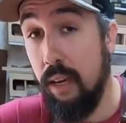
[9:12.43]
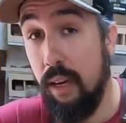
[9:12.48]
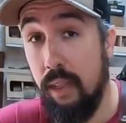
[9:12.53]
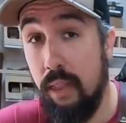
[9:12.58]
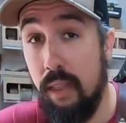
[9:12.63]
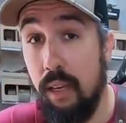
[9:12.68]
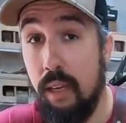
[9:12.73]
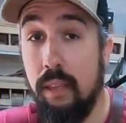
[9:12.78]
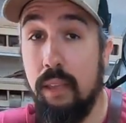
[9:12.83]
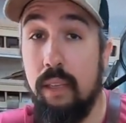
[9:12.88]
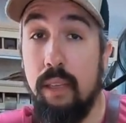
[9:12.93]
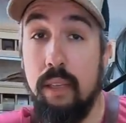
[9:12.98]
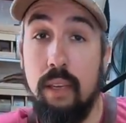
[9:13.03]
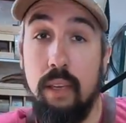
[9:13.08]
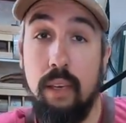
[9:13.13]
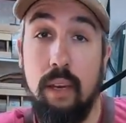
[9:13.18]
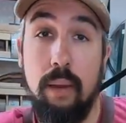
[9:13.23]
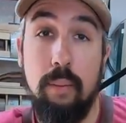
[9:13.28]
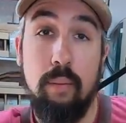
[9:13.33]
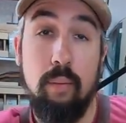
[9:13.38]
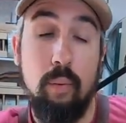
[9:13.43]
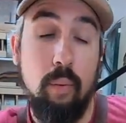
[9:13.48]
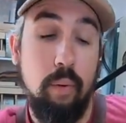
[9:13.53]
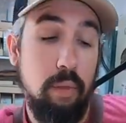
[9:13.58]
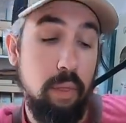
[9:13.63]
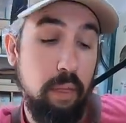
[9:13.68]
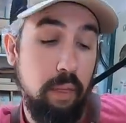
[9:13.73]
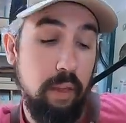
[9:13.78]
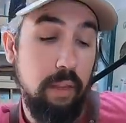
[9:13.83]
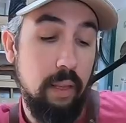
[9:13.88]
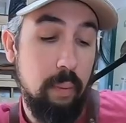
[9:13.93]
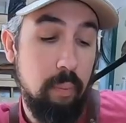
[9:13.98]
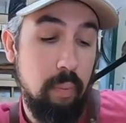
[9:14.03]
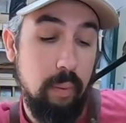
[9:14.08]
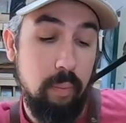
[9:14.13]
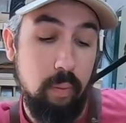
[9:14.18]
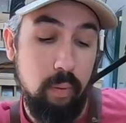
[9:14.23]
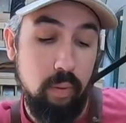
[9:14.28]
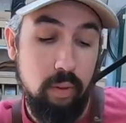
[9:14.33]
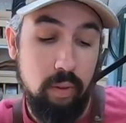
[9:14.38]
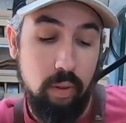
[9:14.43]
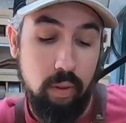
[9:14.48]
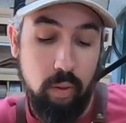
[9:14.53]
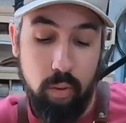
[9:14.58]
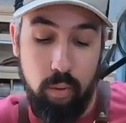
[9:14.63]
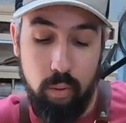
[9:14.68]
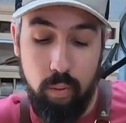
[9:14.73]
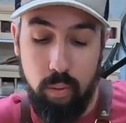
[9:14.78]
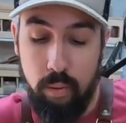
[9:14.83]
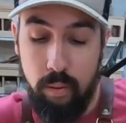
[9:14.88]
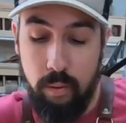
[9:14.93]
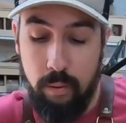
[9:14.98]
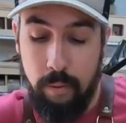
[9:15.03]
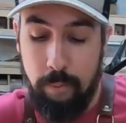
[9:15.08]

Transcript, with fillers: I think that the number one thing that people do